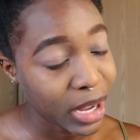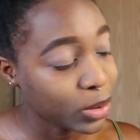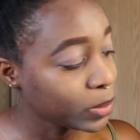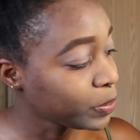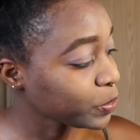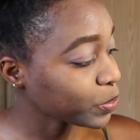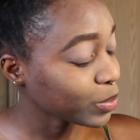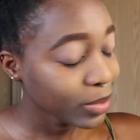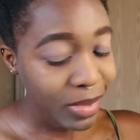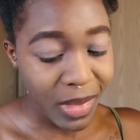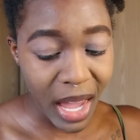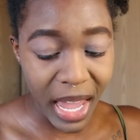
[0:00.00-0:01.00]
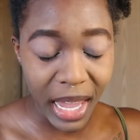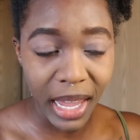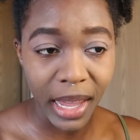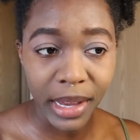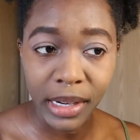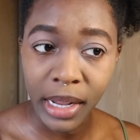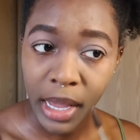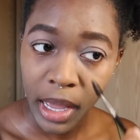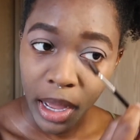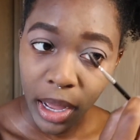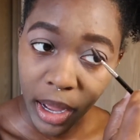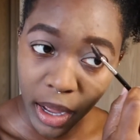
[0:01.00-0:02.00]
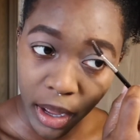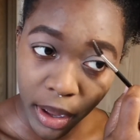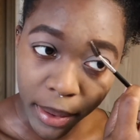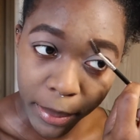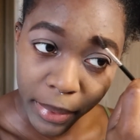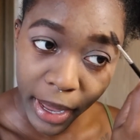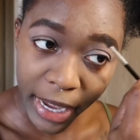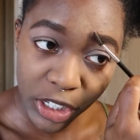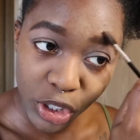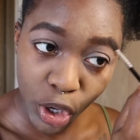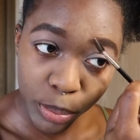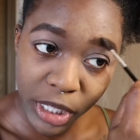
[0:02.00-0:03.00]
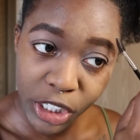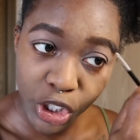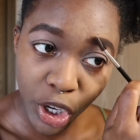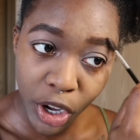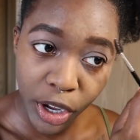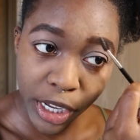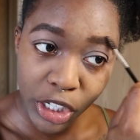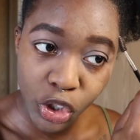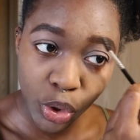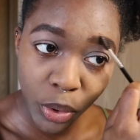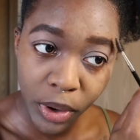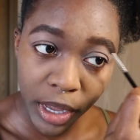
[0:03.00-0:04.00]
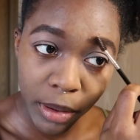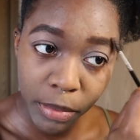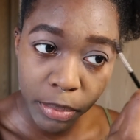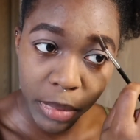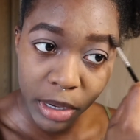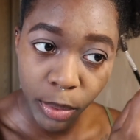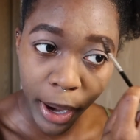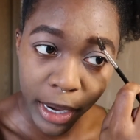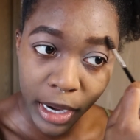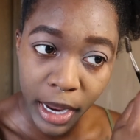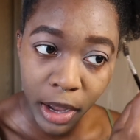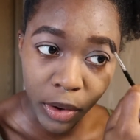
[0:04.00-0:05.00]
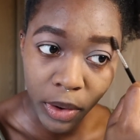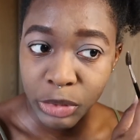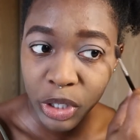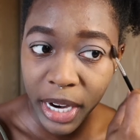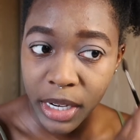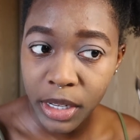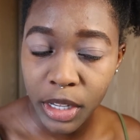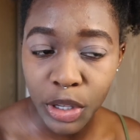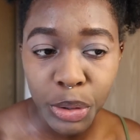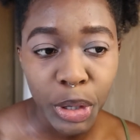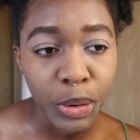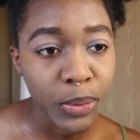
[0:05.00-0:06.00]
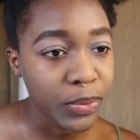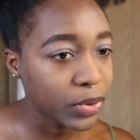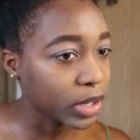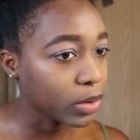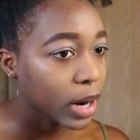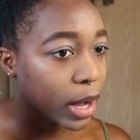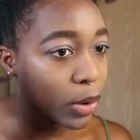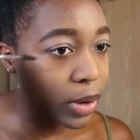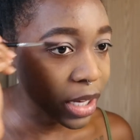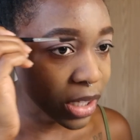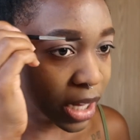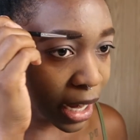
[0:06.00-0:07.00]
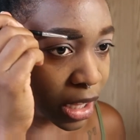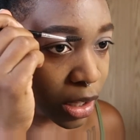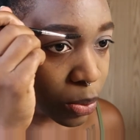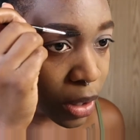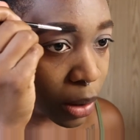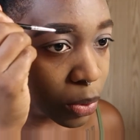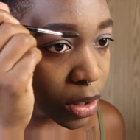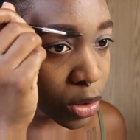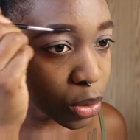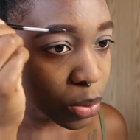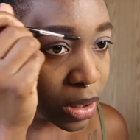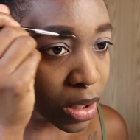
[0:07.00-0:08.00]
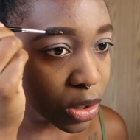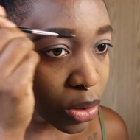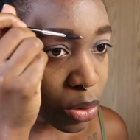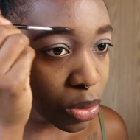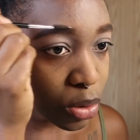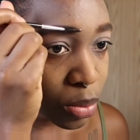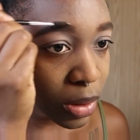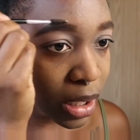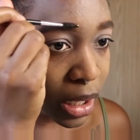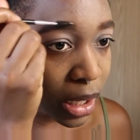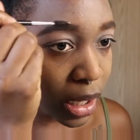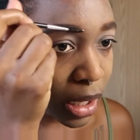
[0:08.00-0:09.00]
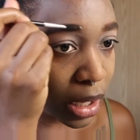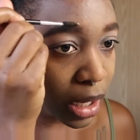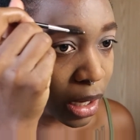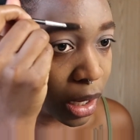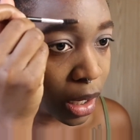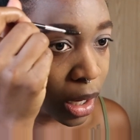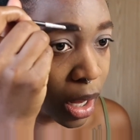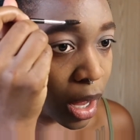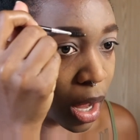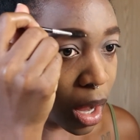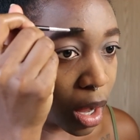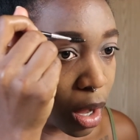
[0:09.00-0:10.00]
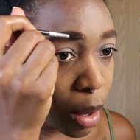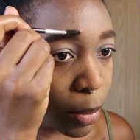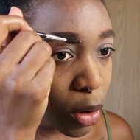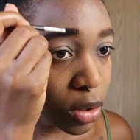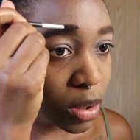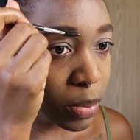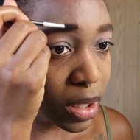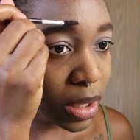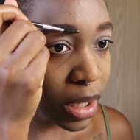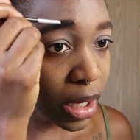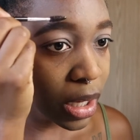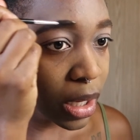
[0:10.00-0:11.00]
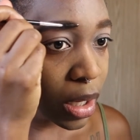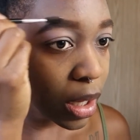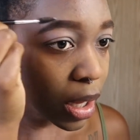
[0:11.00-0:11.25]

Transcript: out and um, I just hope that y'all enjoy me right now. I'm trying to, you know, figure out exactly what I want to do with this YouTube thing and um, ultimately